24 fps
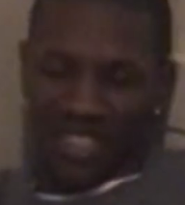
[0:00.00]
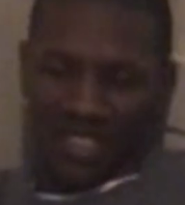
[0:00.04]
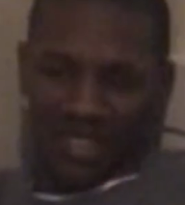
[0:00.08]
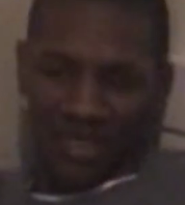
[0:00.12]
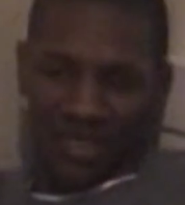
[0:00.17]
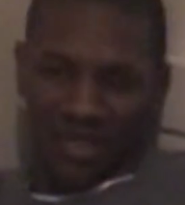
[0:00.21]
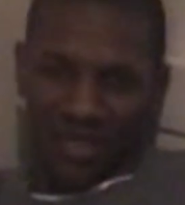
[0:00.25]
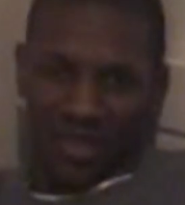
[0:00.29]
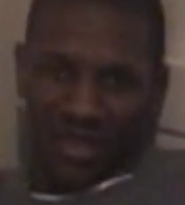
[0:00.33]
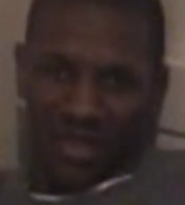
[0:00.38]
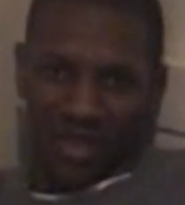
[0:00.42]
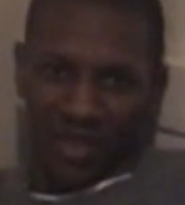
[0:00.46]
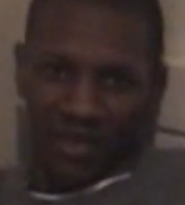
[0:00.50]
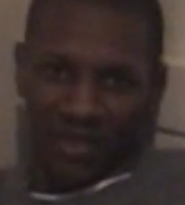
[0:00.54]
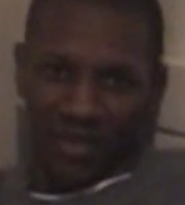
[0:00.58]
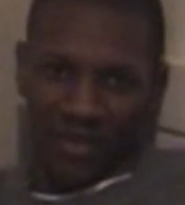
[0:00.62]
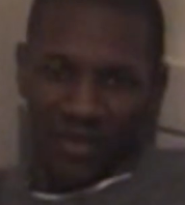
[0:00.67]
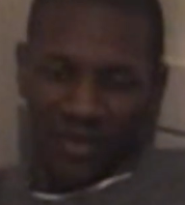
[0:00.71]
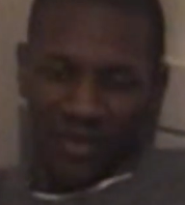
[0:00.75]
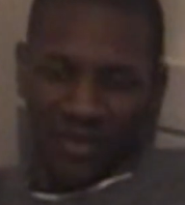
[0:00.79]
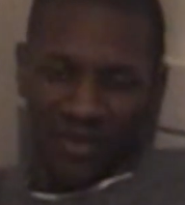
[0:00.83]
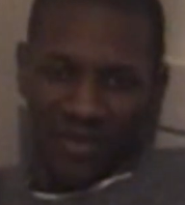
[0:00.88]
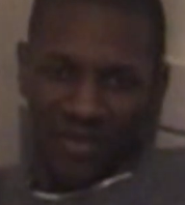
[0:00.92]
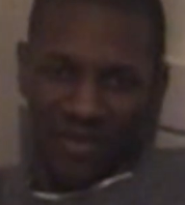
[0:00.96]
Yeah,
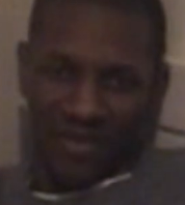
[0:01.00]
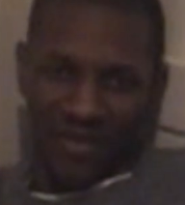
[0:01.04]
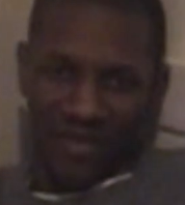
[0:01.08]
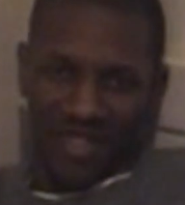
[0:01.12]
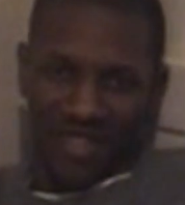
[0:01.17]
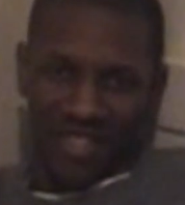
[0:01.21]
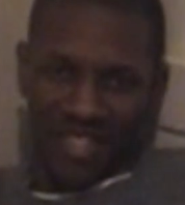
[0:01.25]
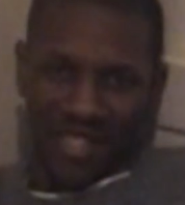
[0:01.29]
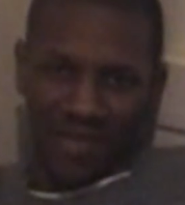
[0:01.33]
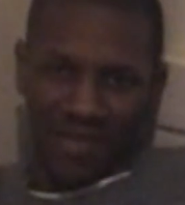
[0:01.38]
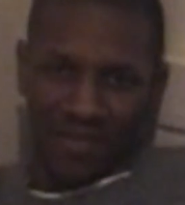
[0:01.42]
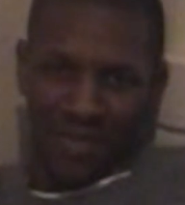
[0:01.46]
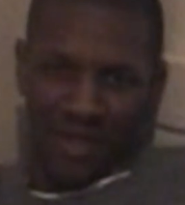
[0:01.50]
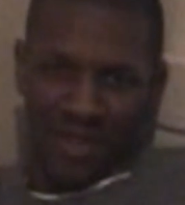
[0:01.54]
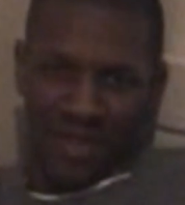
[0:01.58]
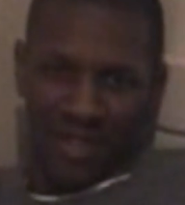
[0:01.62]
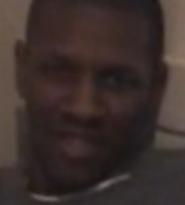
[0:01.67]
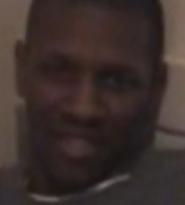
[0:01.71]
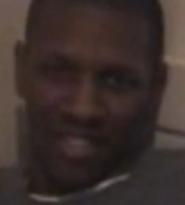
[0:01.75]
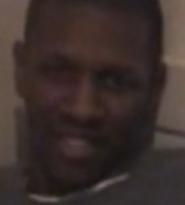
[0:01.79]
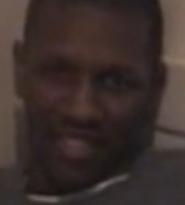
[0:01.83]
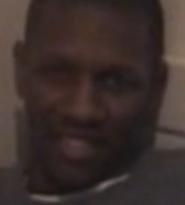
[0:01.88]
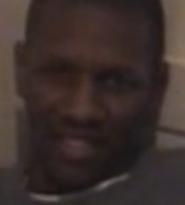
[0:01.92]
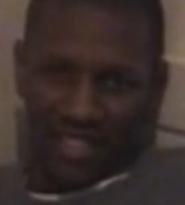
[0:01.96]
August 4th, Walking the
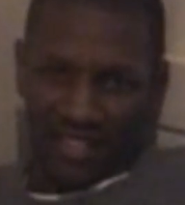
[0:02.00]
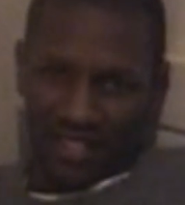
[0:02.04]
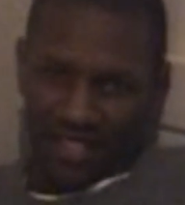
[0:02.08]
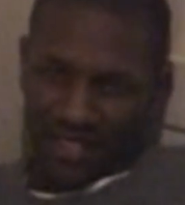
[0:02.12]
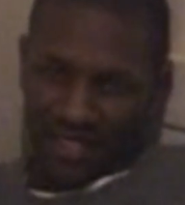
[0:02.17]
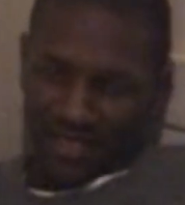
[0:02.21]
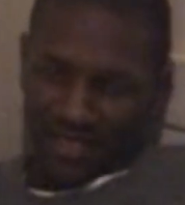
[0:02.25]
Park.